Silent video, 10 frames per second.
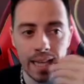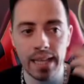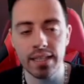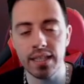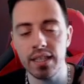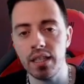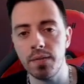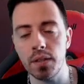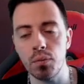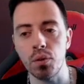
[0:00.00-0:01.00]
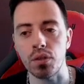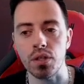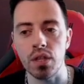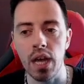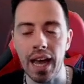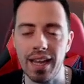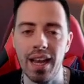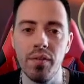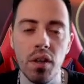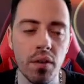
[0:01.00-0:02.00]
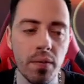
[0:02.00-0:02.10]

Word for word: And let's see if it works. I have a lot